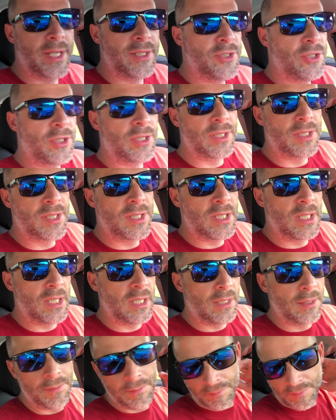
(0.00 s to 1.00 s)
As you can
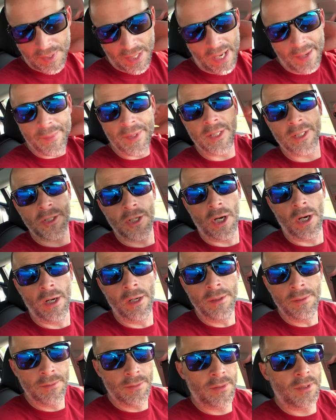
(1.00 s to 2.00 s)
see, I'm in the
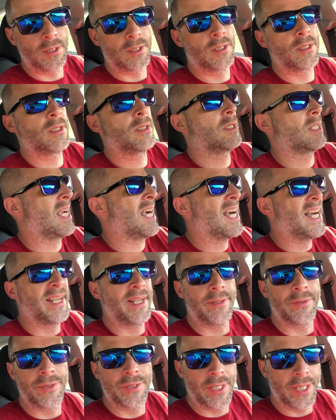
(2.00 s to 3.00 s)
car because it's hot
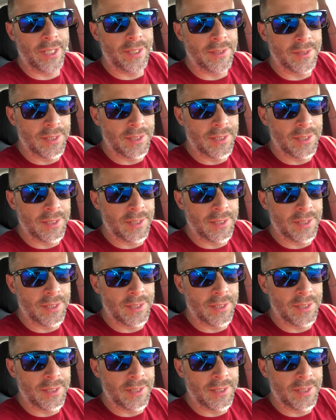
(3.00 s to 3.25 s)
outside.